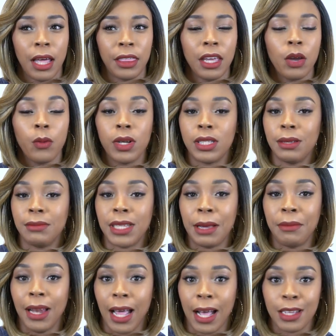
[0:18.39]
I think it was
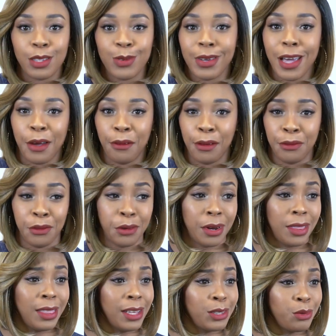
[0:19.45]
sometime last week I reviewed
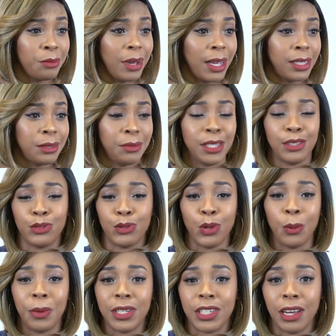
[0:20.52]
it. This reminds me
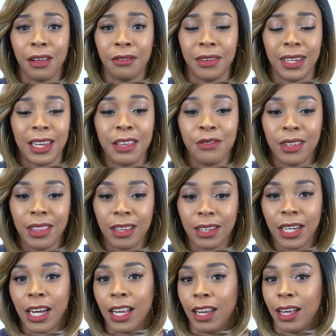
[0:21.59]
so much of it. Even the
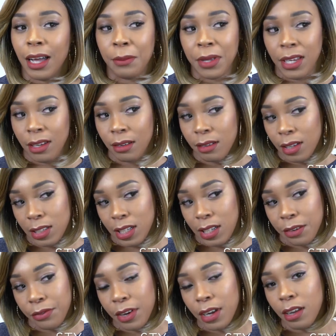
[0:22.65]
color, I mean, it's a
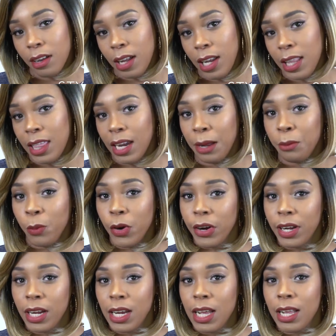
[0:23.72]
different color that I'm
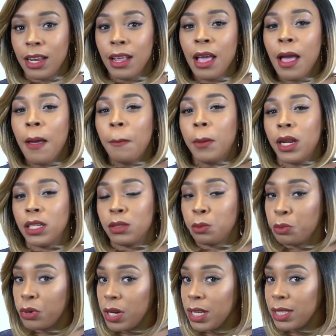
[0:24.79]
wearing it in, but it's
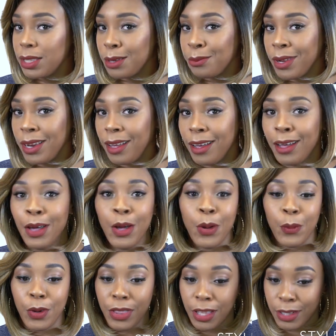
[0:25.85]
pretty similar
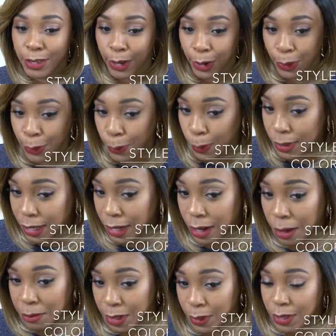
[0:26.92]
with the dark roots and it
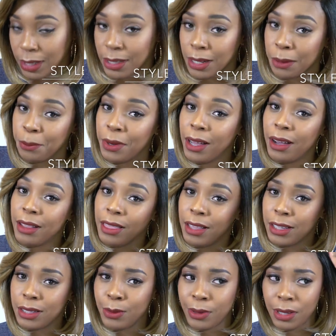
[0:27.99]
comes out into the blonde.
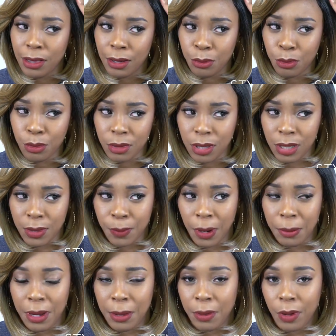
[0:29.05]
This one, the roots is
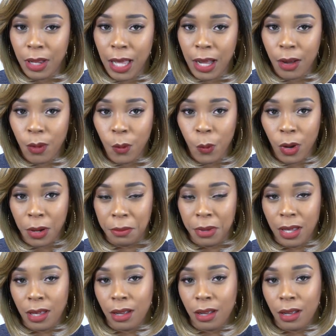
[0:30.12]
probably about like 1B.